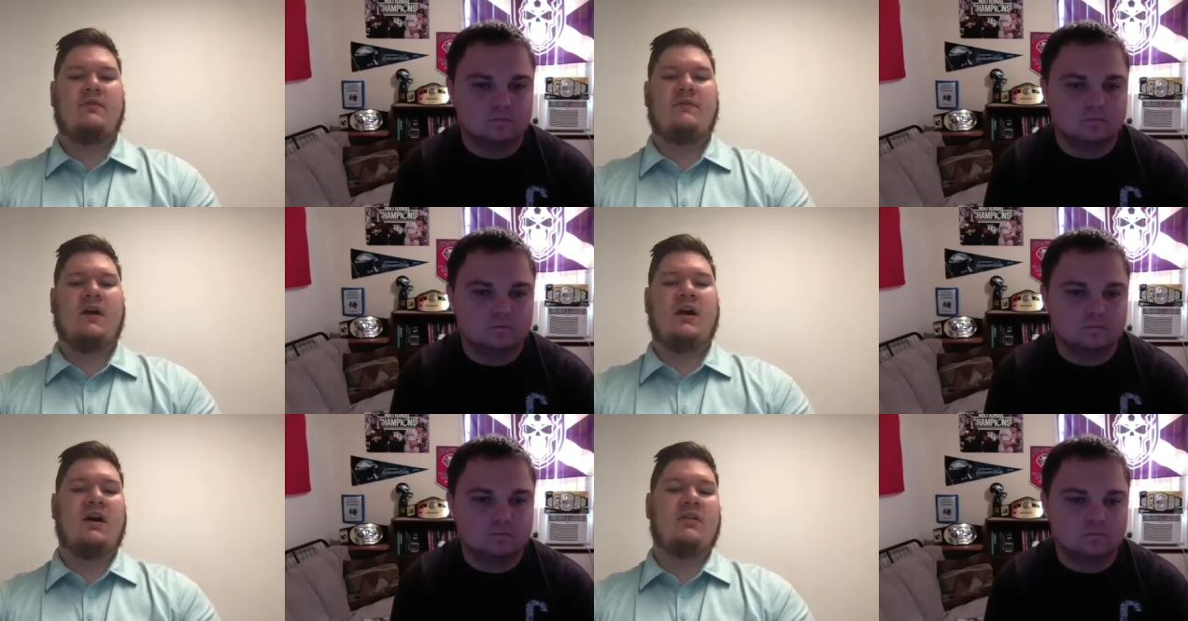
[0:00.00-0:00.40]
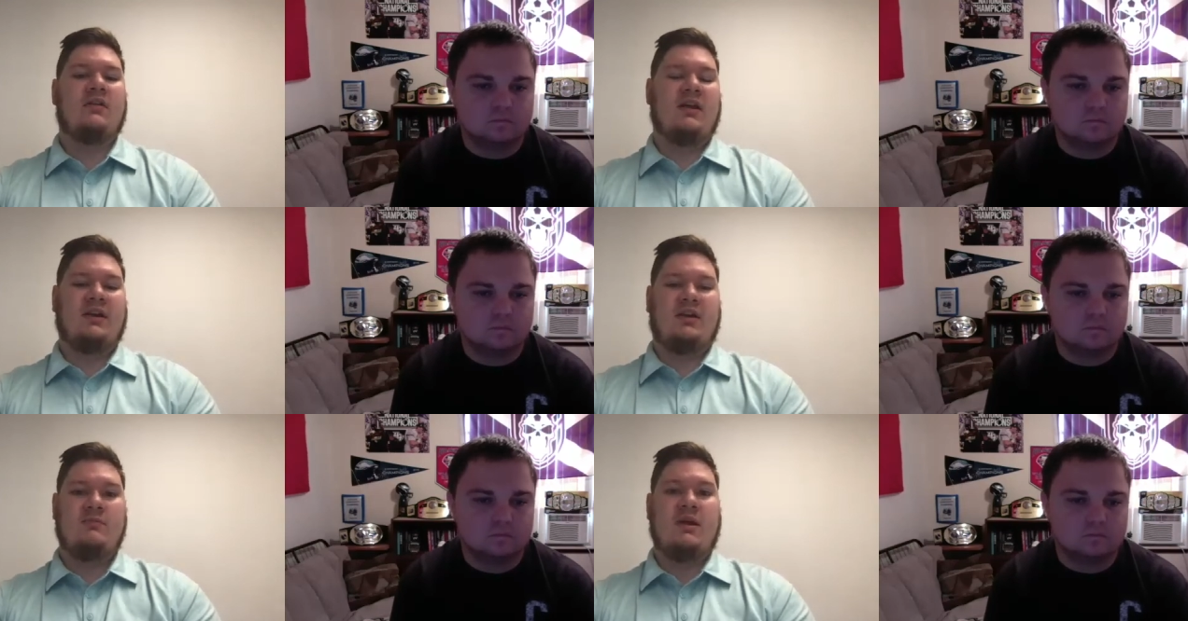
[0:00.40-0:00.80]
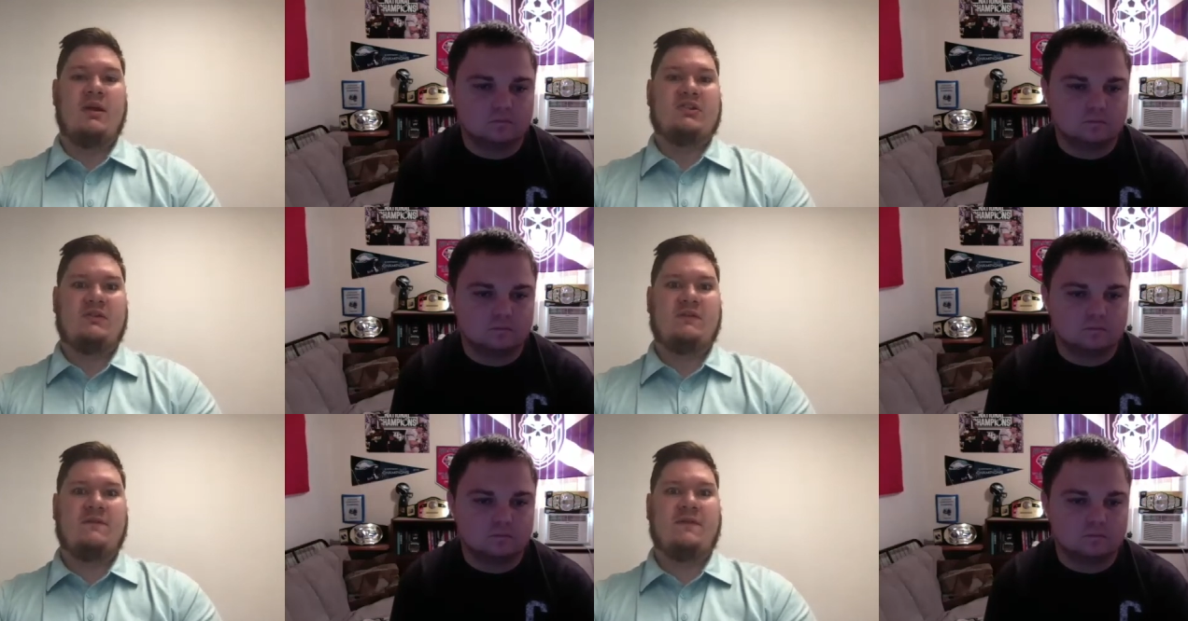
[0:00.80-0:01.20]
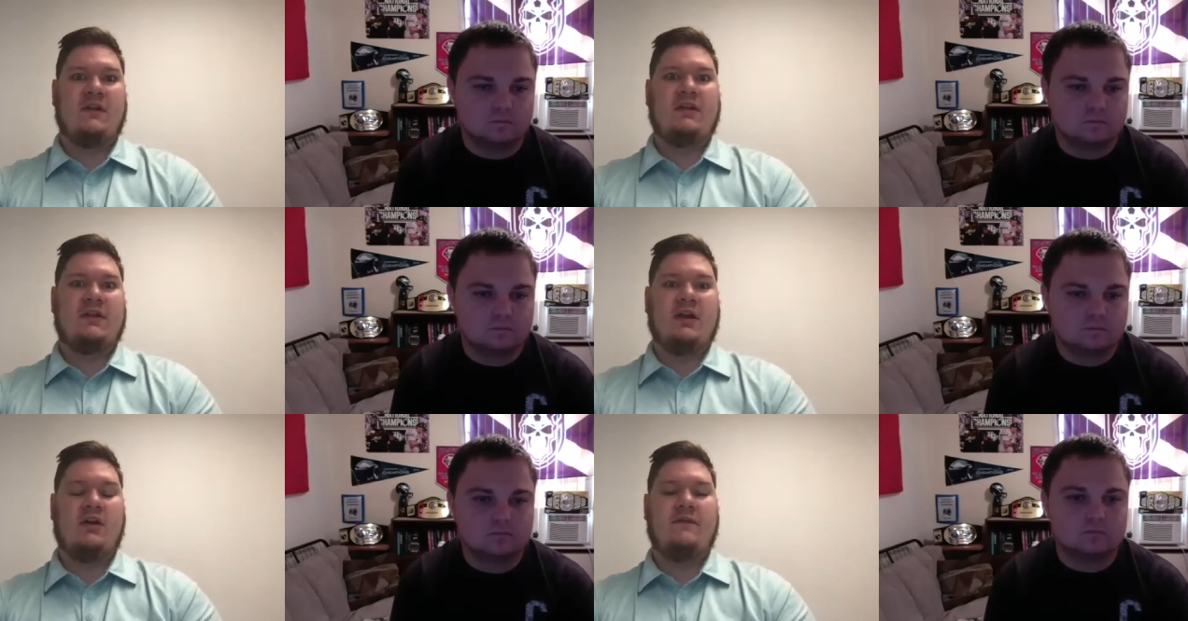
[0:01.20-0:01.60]
Speaker 1: uh, like you mentioned,
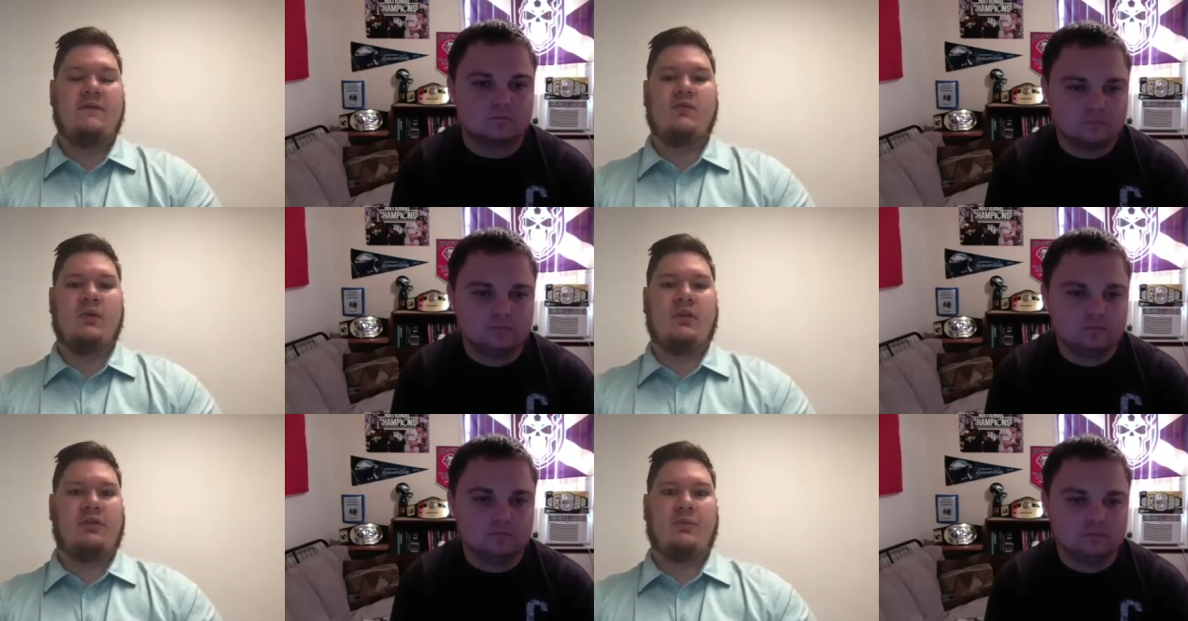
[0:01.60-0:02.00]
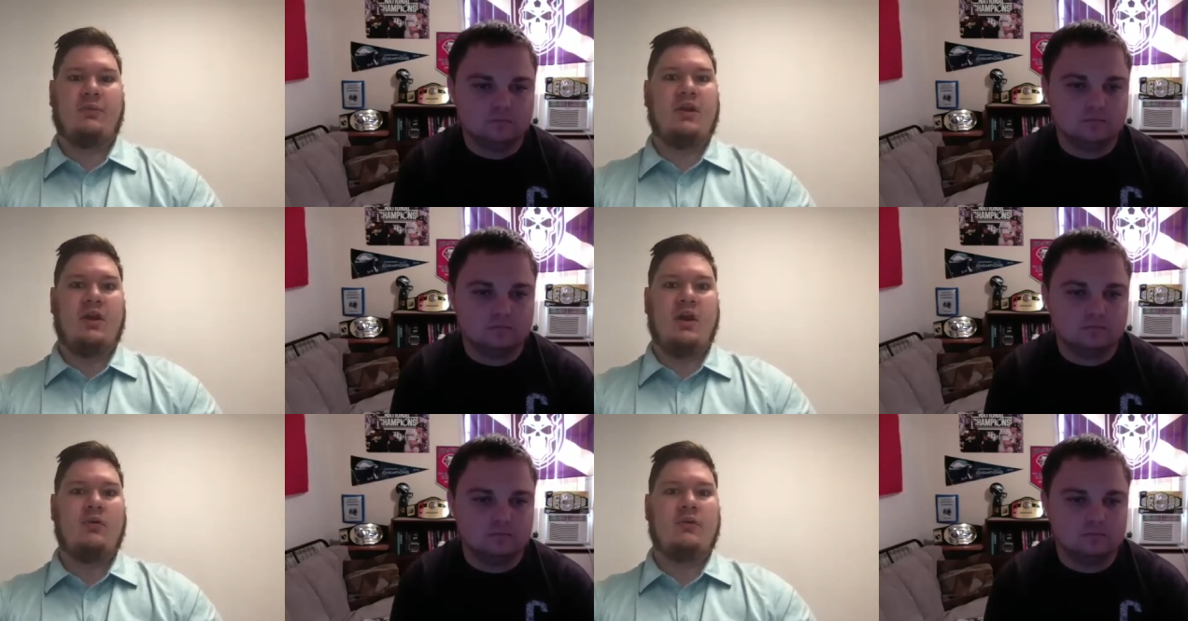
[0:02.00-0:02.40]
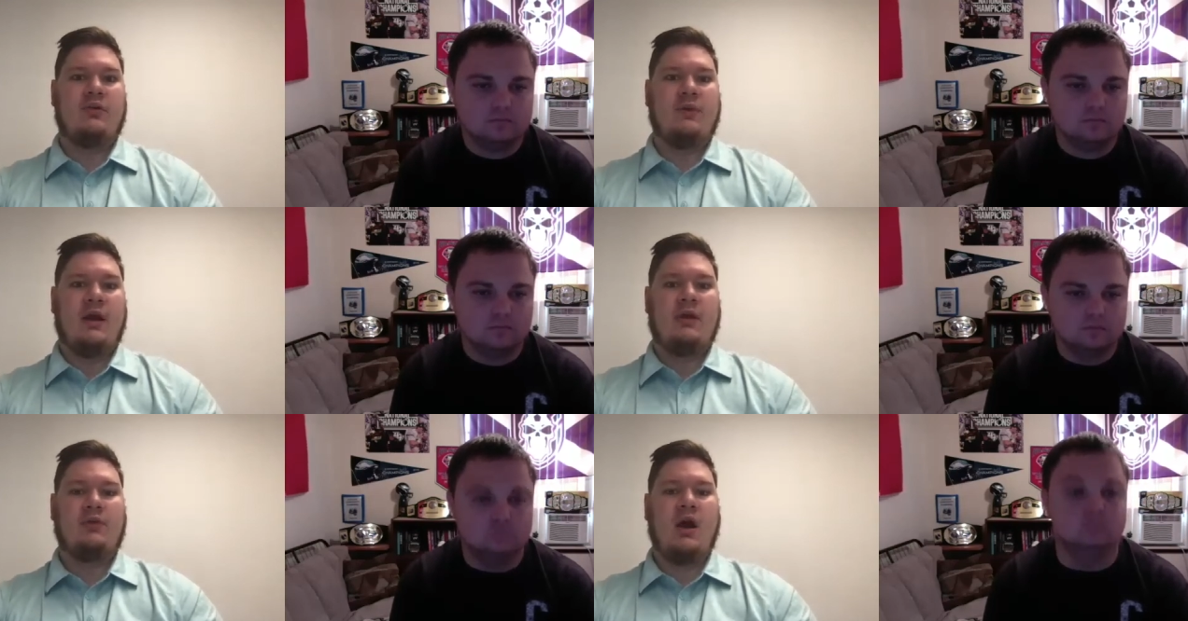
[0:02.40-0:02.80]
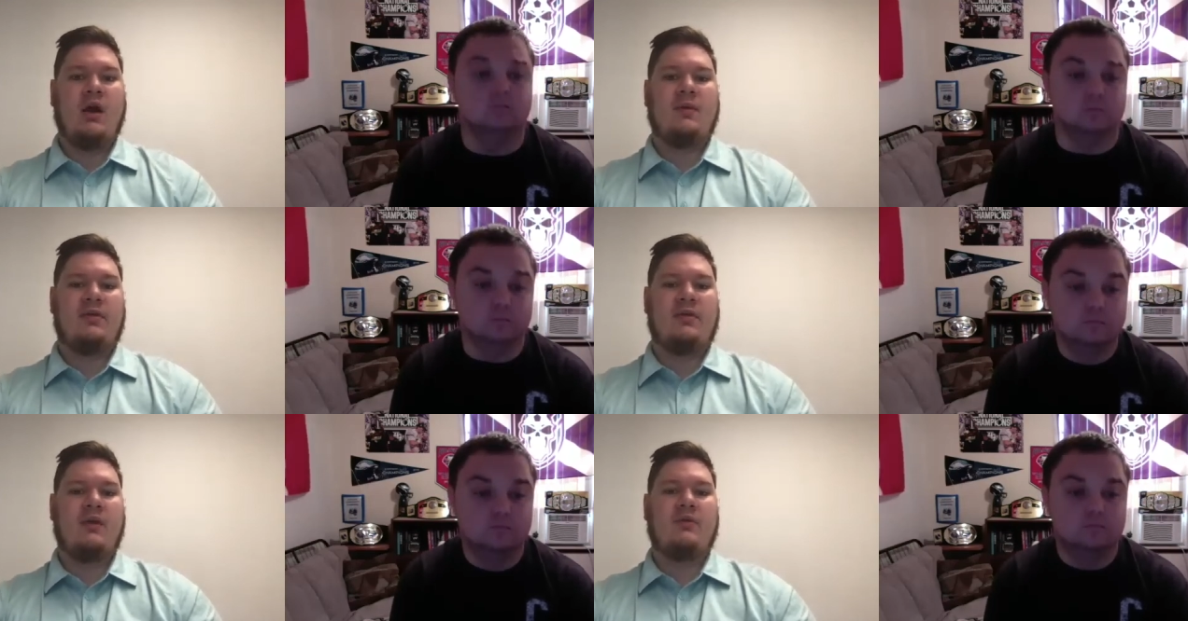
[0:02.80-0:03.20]
Philadelphia went three and zero oh round mm-hmm.
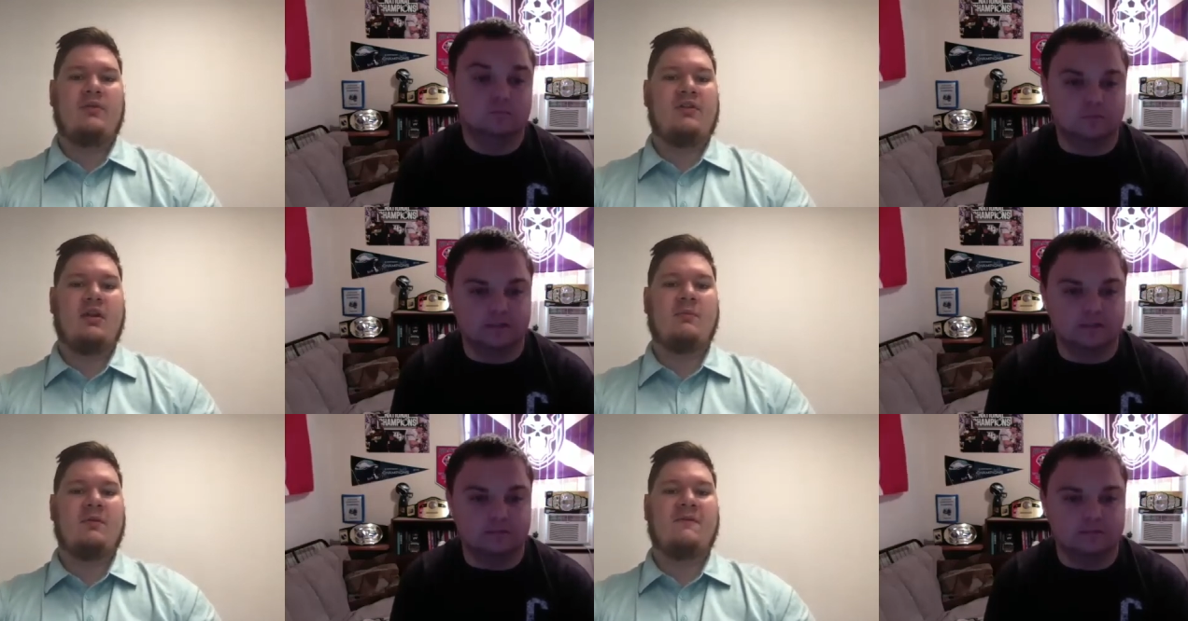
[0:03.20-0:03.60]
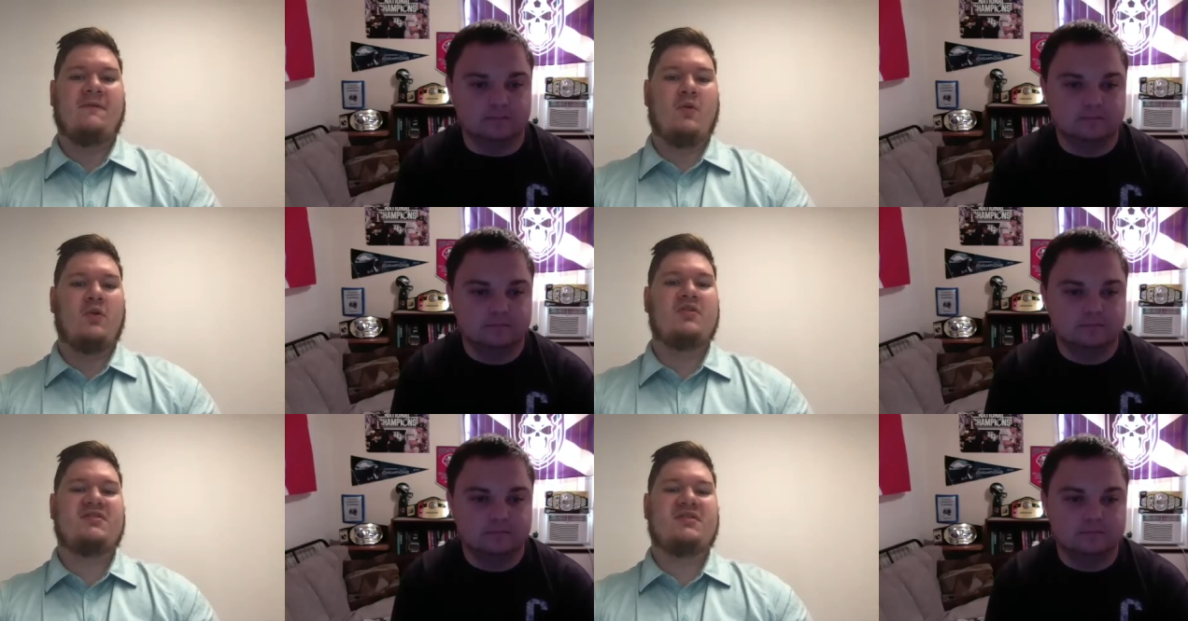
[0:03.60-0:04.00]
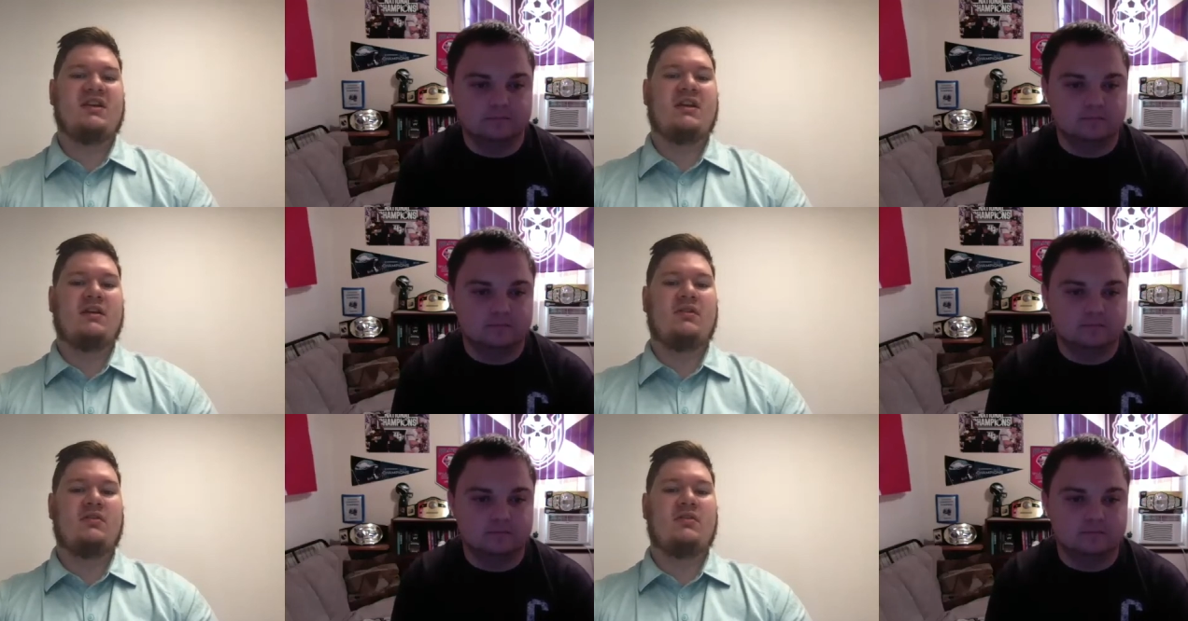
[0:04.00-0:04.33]
robin. They were the number four seed